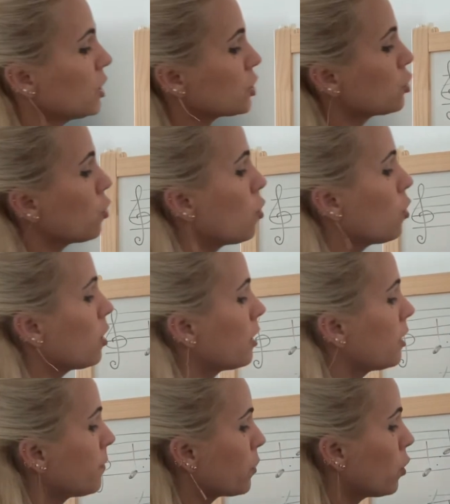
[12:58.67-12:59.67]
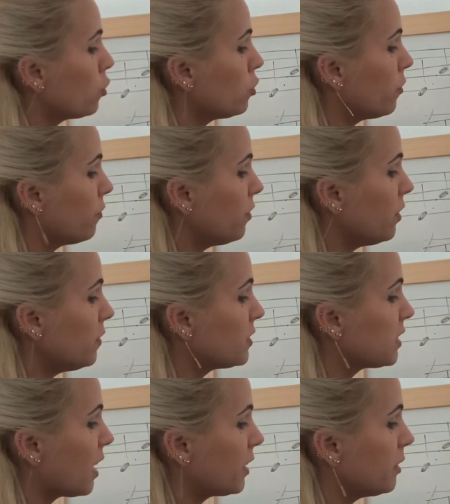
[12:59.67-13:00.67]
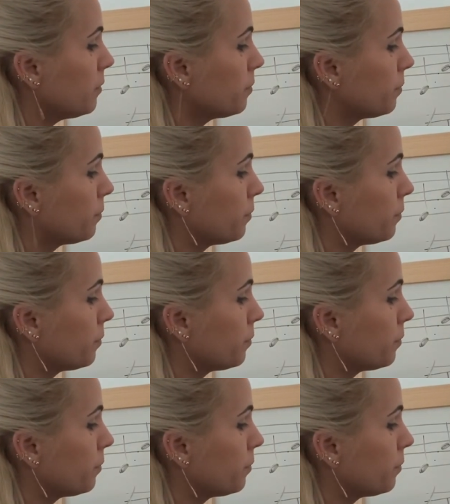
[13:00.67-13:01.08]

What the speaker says: So on your fifth line,